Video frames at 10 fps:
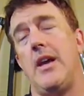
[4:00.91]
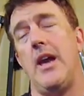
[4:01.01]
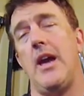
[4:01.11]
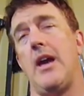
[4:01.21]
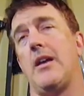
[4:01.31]

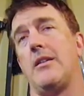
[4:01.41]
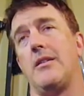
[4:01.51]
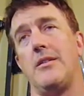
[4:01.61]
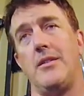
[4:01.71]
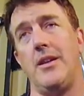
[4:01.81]

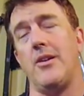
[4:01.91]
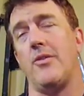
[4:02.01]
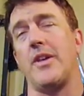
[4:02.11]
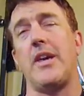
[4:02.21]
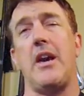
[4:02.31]
And, you know,
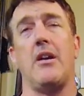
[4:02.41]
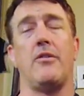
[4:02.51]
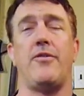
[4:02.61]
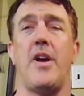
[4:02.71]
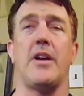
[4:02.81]
the
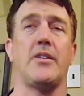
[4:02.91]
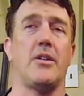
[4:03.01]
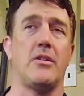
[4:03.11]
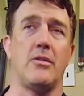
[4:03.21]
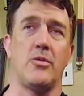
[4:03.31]
care
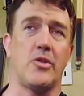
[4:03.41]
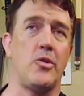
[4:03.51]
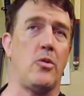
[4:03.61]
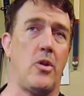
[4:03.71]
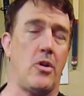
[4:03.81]
factor was
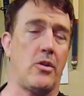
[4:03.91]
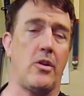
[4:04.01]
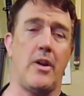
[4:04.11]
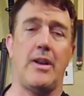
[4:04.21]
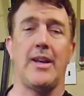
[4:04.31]
no
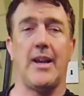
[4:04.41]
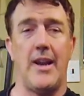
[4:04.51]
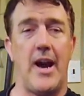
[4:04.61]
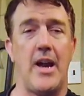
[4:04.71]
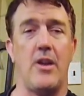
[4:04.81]
longer at like a
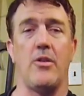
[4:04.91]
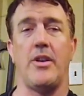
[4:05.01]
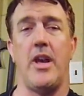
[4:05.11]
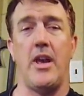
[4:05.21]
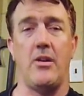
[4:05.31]
9 or a
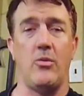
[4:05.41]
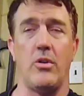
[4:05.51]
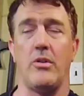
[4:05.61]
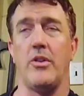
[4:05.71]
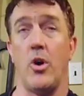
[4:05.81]
10
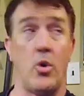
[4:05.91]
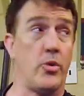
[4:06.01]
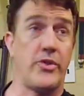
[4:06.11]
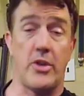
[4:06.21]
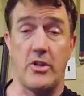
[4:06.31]
where the
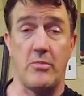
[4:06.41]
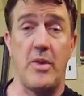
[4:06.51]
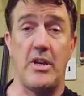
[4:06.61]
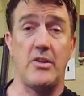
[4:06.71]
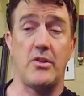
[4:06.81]
old sergeant
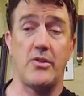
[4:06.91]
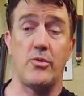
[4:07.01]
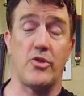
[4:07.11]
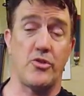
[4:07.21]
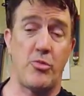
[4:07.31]
majors
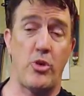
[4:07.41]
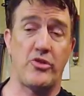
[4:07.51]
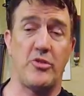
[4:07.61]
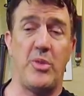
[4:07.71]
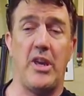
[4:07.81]
were
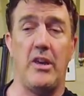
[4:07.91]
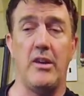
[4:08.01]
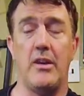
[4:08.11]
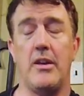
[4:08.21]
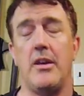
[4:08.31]
supposed to be.
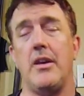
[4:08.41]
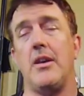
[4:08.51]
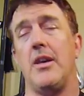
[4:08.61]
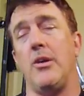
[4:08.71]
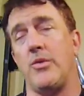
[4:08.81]

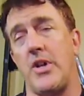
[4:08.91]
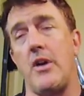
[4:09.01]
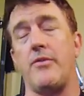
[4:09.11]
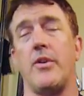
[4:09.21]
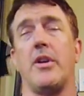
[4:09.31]
It was
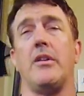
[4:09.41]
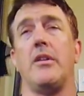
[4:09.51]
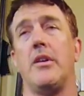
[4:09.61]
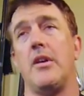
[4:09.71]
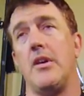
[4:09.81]
hovering
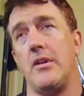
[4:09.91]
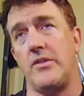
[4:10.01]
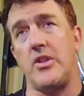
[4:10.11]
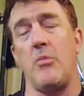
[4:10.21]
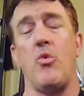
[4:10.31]

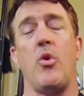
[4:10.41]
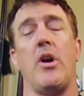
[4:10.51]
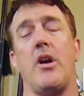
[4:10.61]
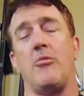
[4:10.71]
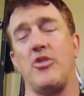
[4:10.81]

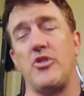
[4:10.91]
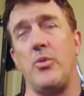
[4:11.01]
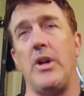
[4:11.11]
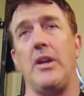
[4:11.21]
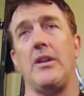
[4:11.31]
somewhere
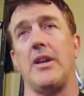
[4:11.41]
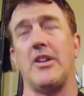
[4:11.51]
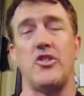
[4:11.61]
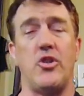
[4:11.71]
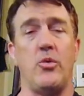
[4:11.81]
between like
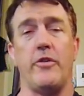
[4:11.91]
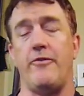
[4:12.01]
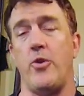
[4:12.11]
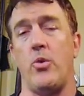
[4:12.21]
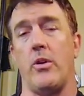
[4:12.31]
a 2 and a
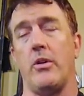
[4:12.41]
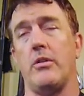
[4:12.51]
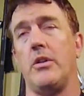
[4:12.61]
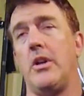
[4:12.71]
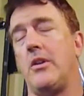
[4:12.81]
4,
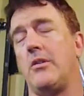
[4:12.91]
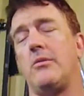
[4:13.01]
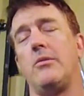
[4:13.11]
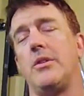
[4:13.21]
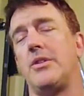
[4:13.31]
you know,
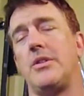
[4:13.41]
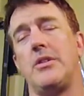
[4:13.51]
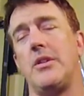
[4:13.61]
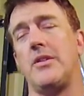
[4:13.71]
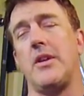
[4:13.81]
which
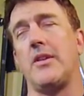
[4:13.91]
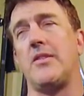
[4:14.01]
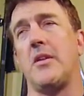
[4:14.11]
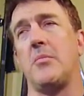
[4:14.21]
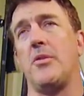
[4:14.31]
is
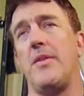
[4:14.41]
unacceptable.